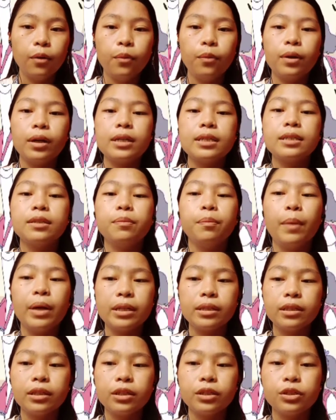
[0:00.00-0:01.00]
what is the
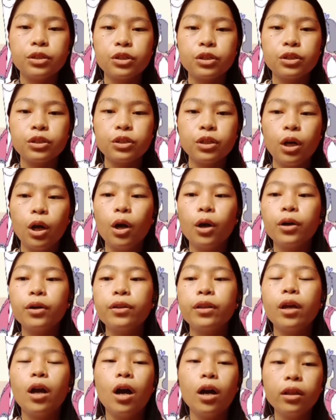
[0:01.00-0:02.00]
message or
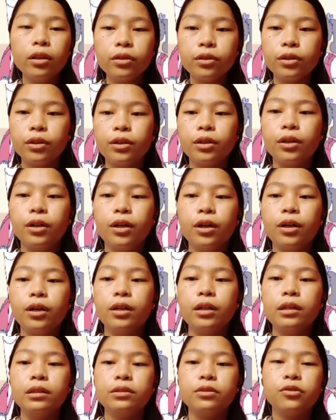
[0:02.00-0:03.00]
the author
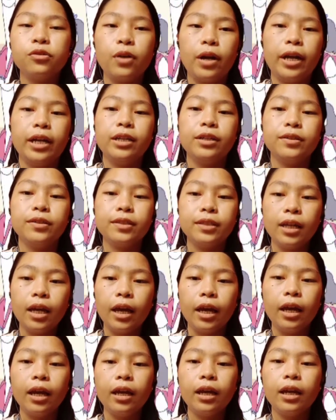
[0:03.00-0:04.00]
is trying to
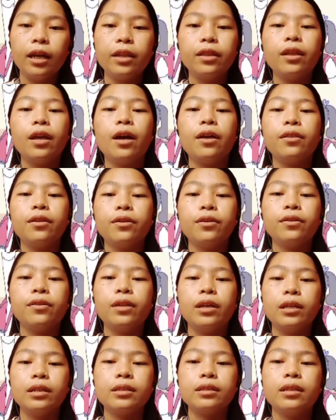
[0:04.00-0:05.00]
say, and the other
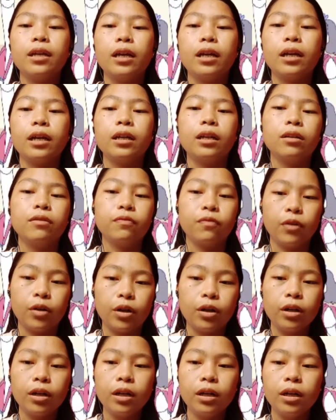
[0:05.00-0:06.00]
things they can
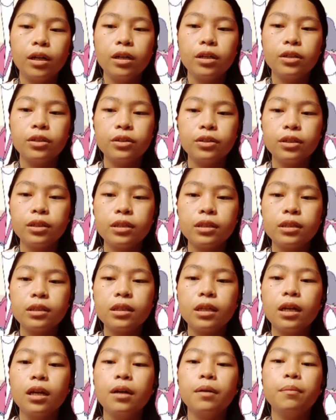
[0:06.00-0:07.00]
infer just
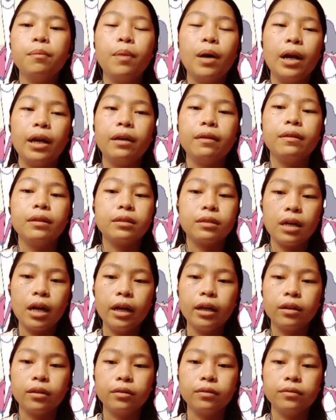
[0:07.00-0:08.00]
by the
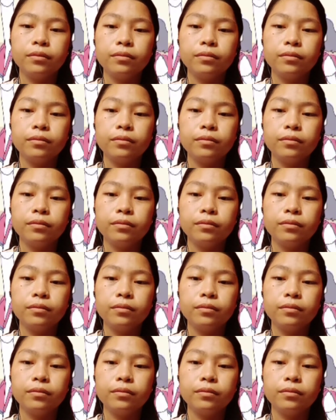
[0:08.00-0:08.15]
title.